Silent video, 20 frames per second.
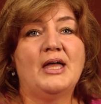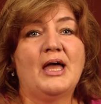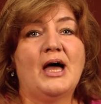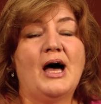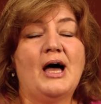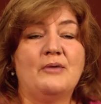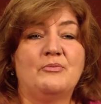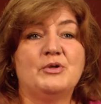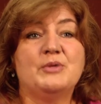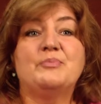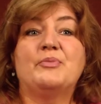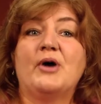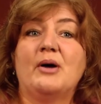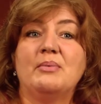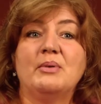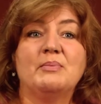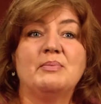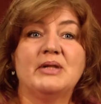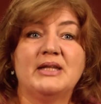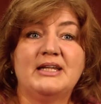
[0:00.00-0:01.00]
I would
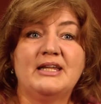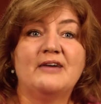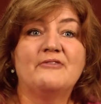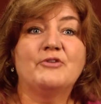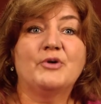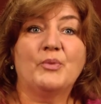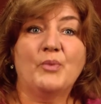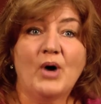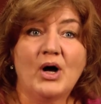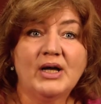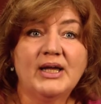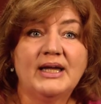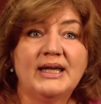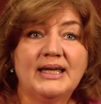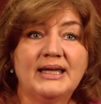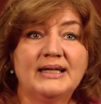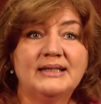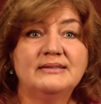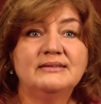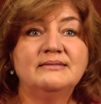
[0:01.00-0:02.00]
probably never walk
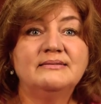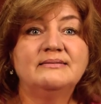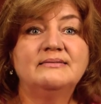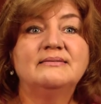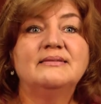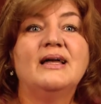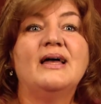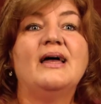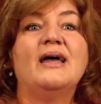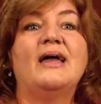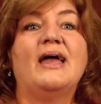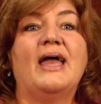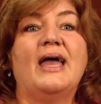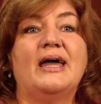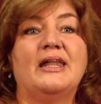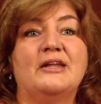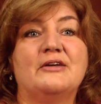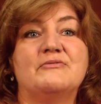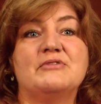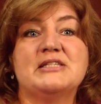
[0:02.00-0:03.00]
again,
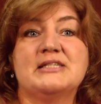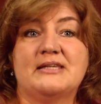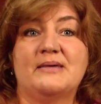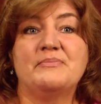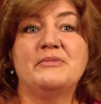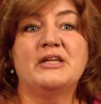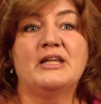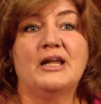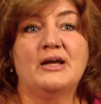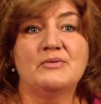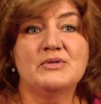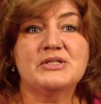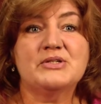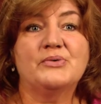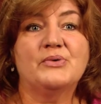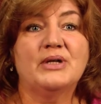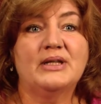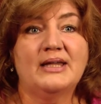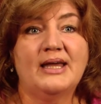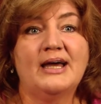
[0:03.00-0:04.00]
and it was something I was
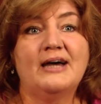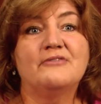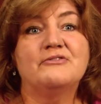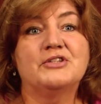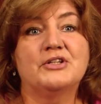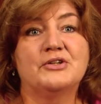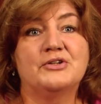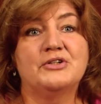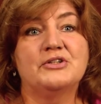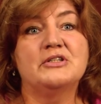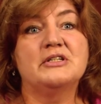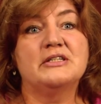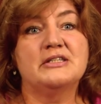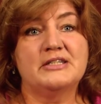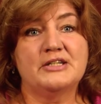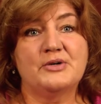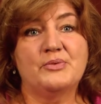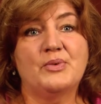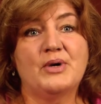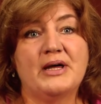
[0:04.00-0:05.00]
going to have to learn to
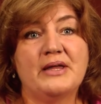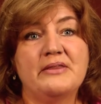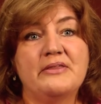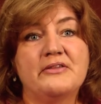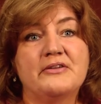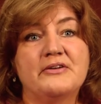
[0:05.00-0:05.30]
deal with.